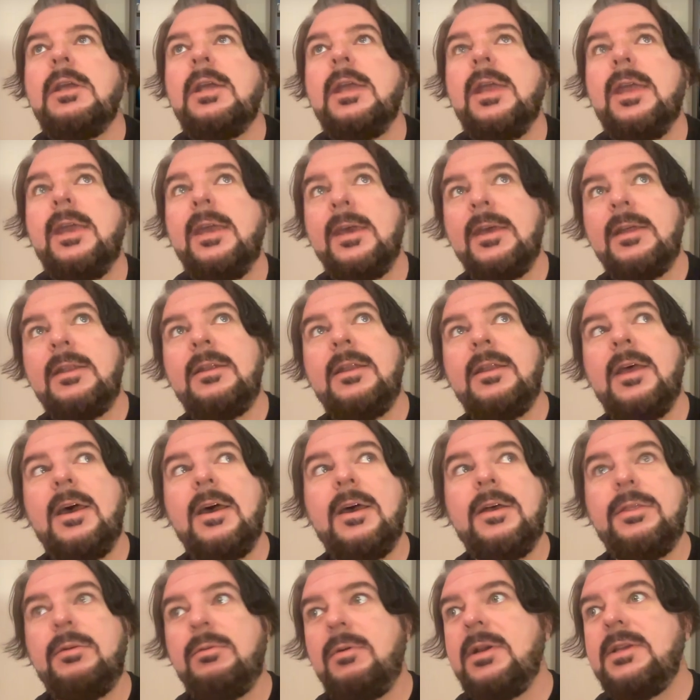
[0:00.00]
And
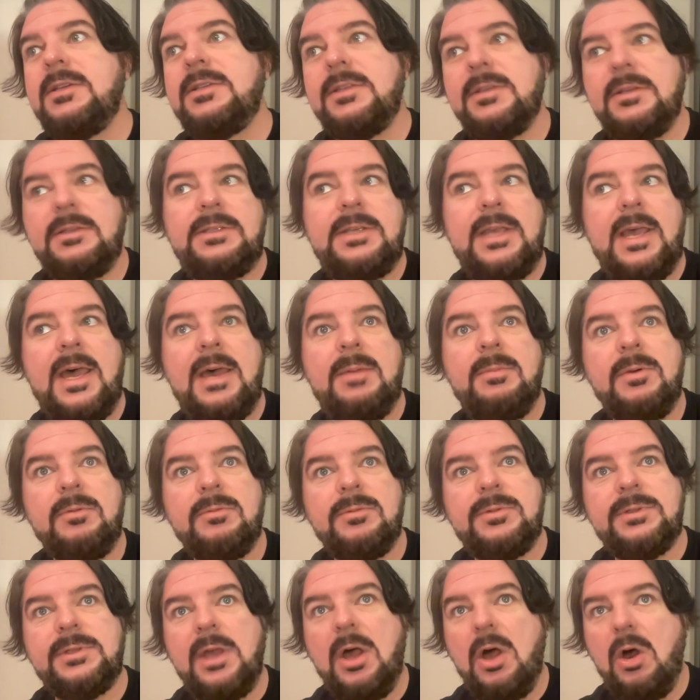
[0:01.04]
the rest of the time, it
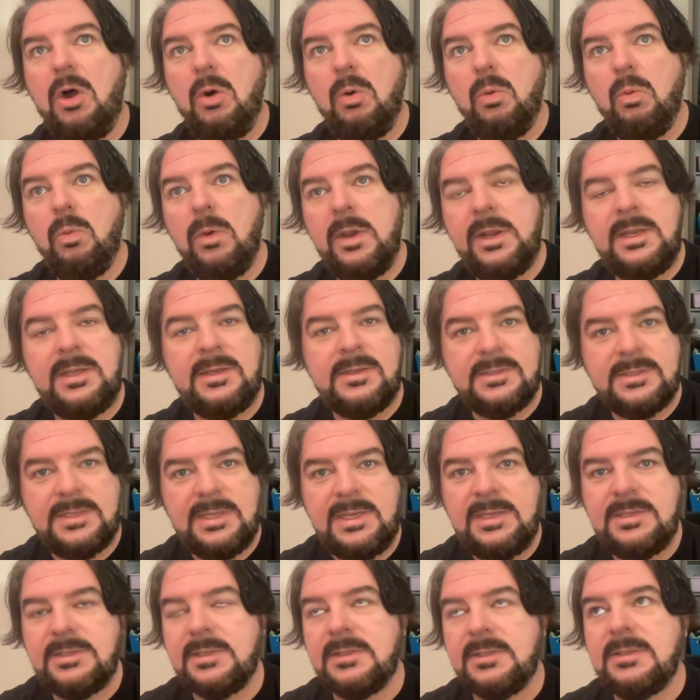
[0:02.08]
was all winning
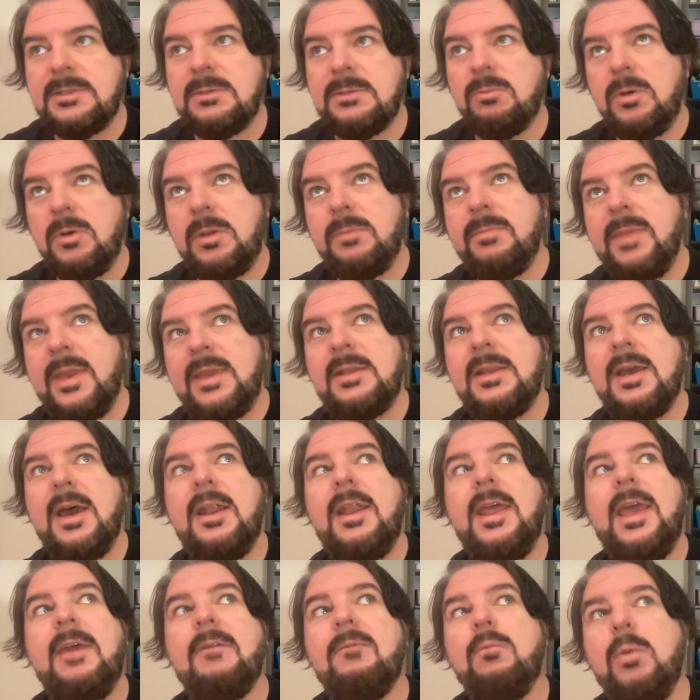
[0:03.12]
seasons. We may
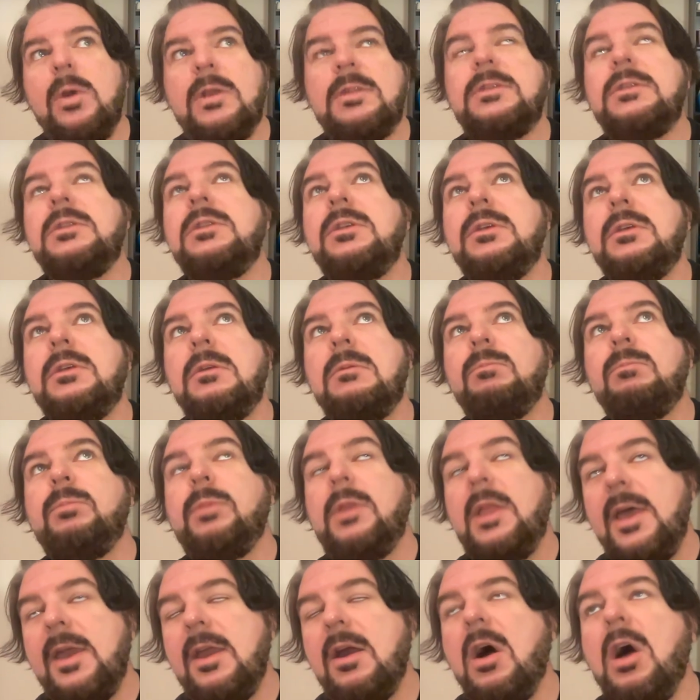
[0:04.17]
not have went to the
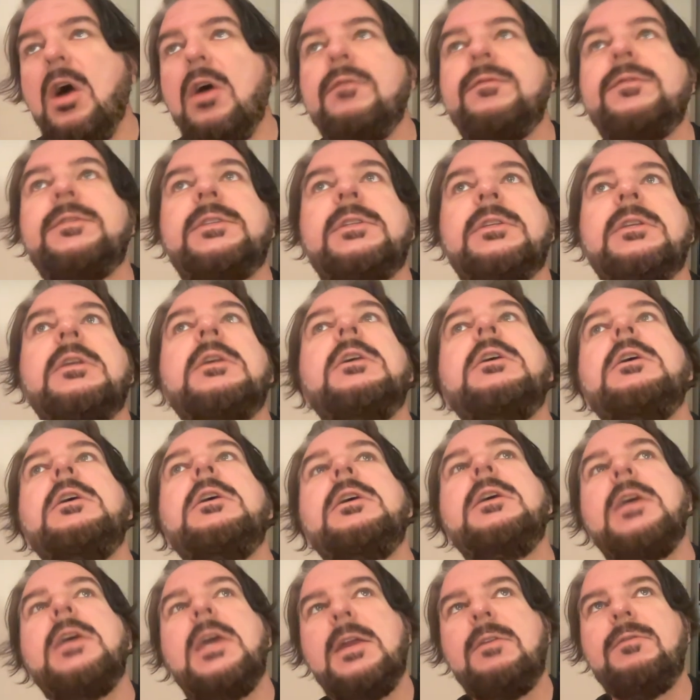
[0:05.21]
playoffs
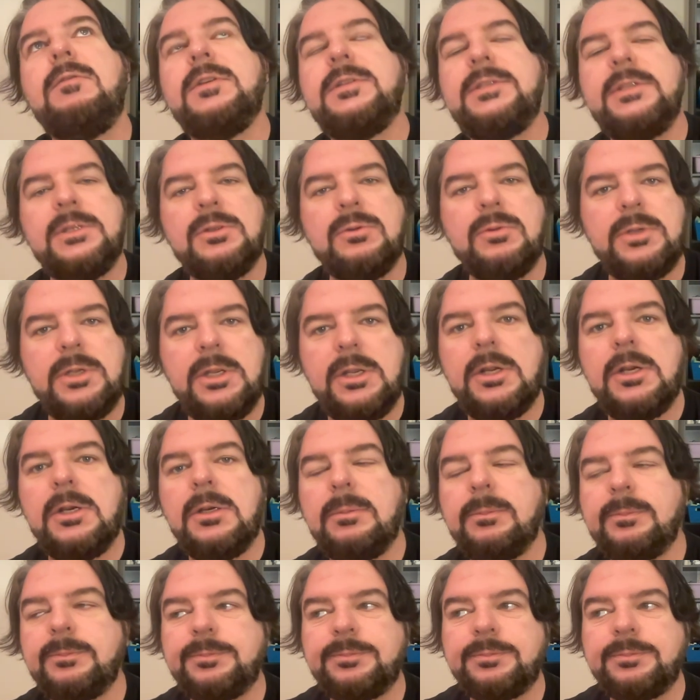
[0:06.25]
every single year,